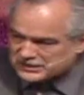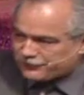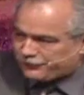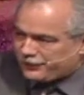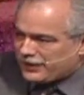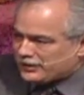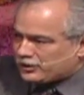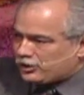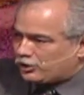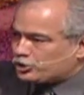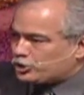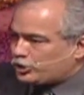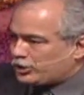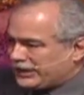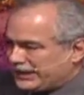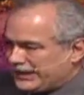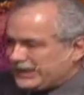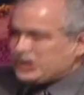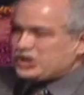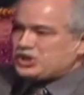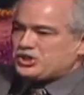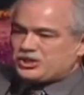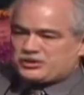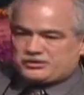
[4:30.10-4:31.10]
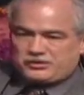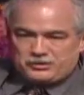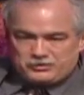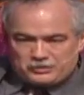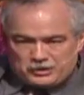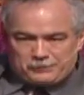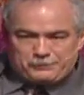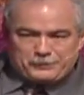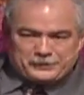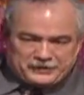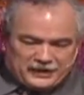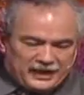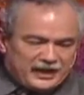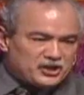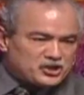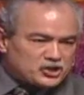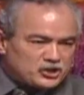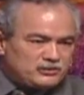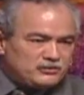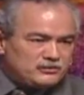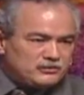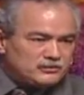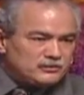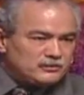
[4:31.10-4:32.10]
if I go to Eastern
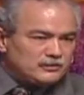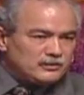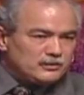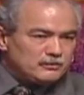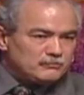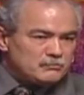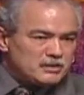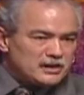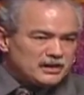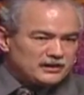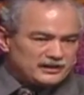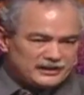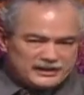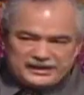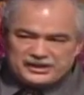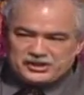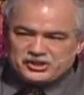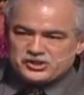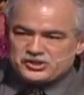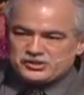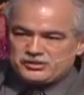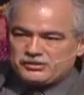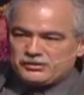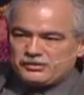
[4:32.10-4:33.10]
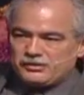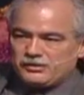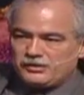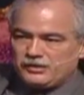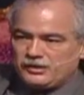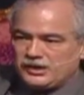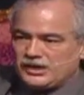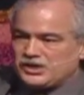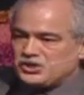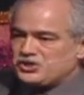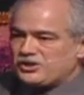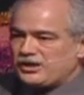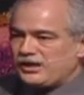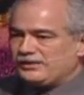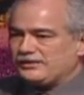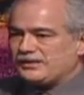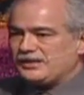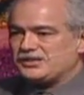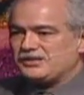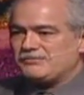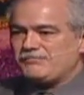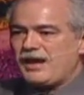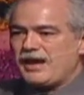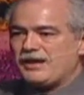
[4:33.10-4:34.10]
interpretation, Middle East, Israel
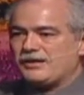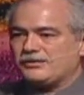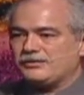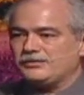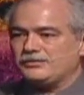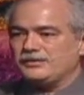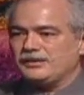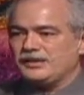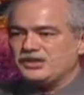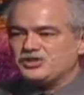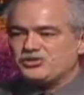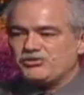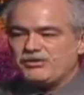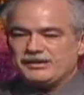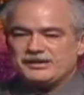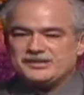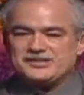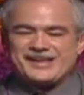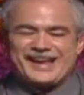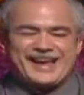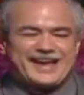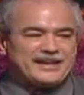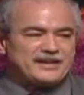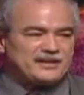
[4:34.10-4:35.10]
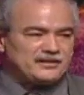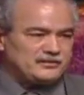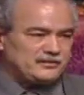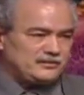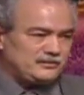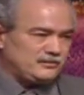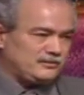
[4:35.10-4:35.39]
doesn't matter. Israel is hated.